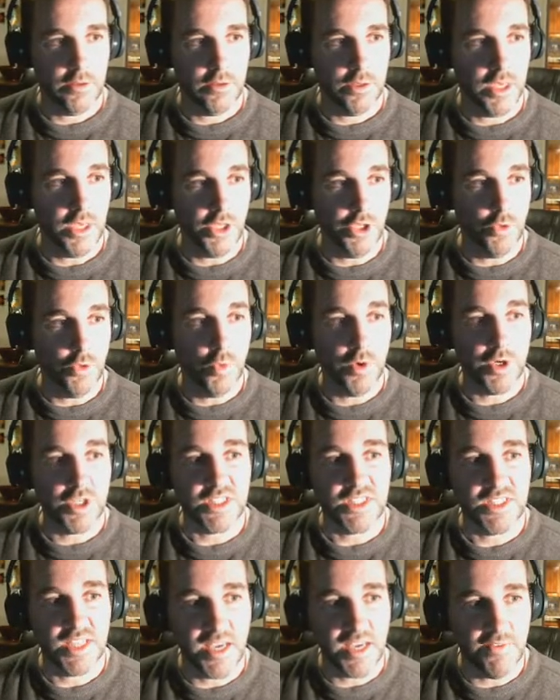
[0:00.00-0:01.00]
and you want to
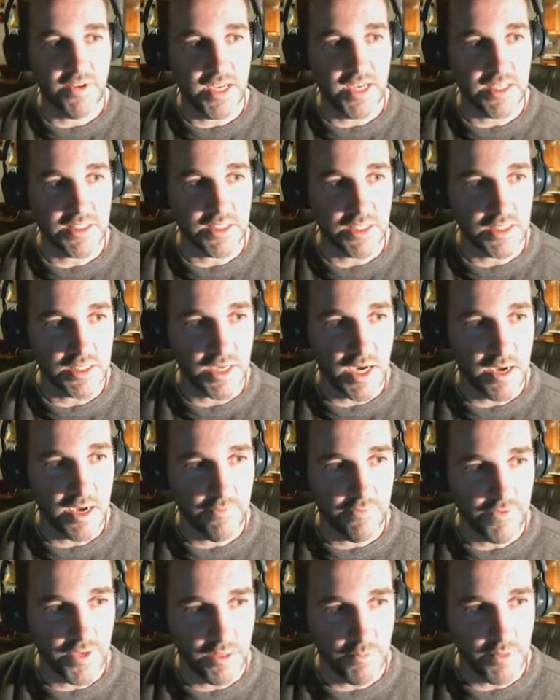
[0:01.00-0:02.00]
save it as a
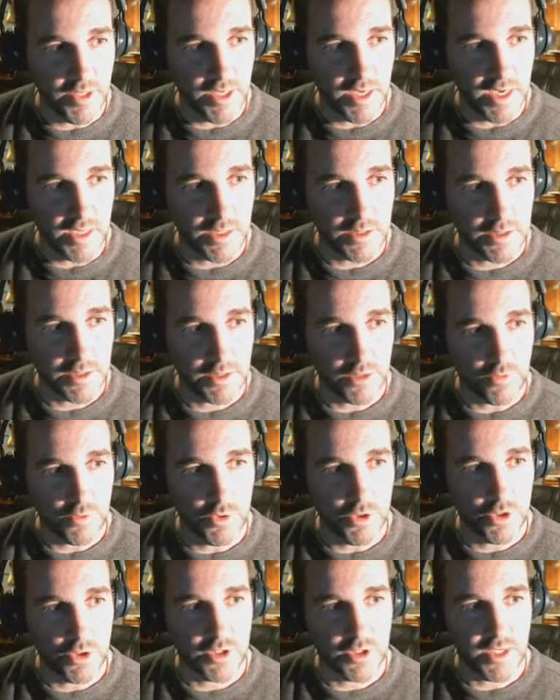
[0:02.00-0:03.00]
.vbs. So when
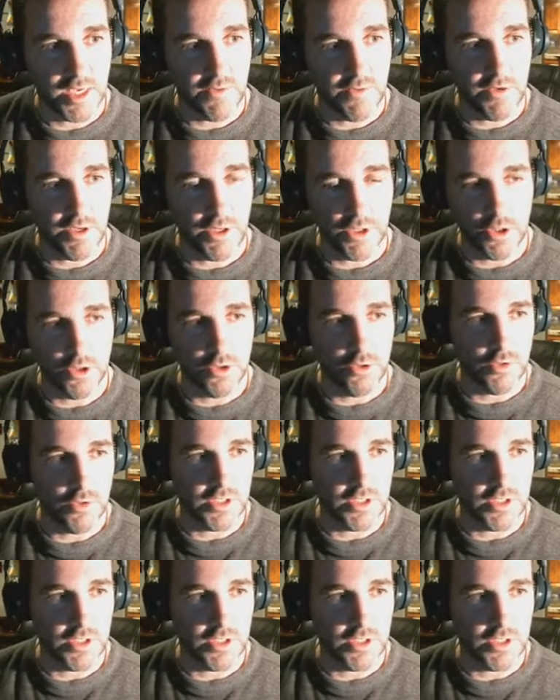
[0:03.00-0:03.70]
you're saving and you're doing a